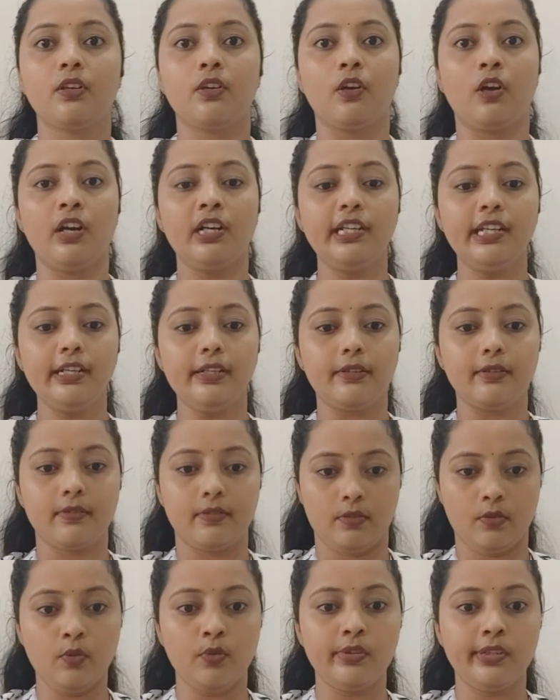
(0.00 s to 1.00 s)
Got it?
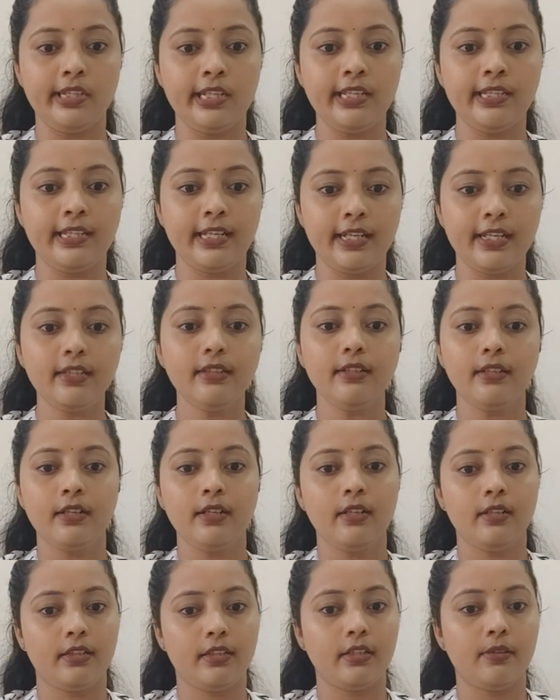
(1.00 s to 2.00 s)
Only then
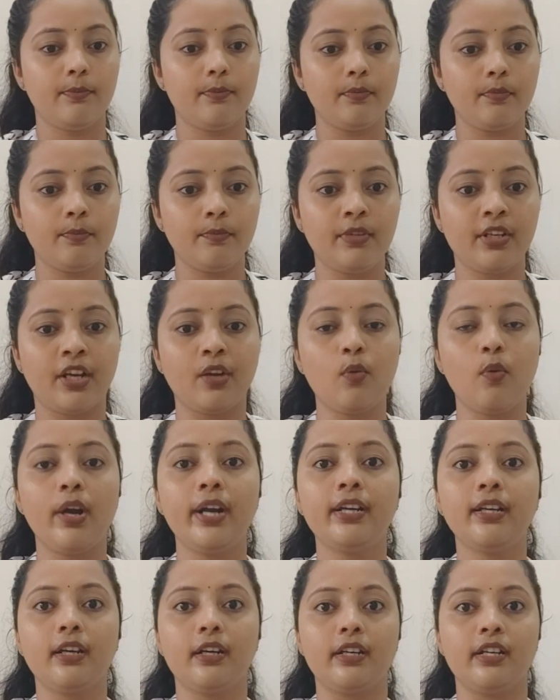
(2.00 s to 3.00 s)
the
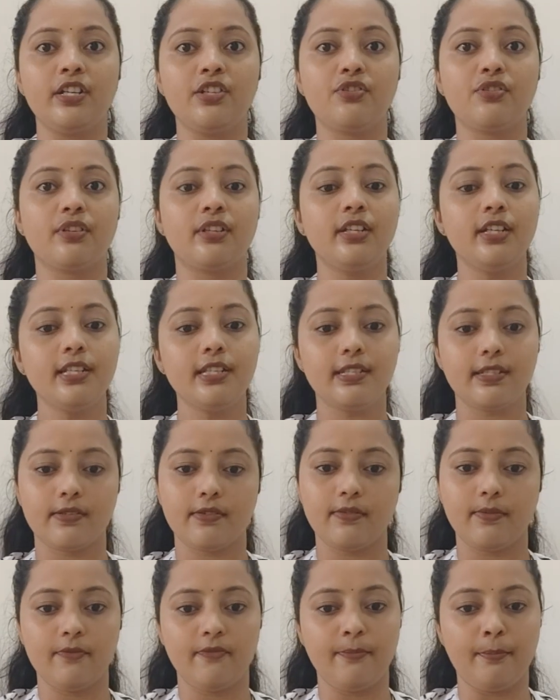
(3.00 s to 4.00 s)
required condition
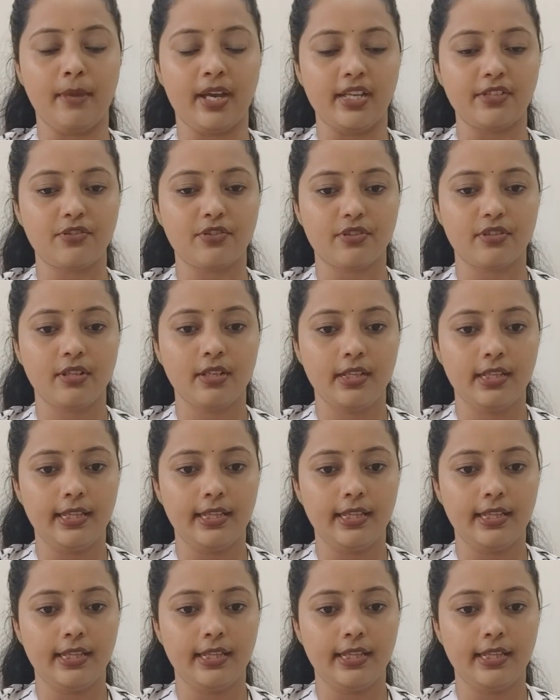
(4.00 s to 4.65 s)
is matched.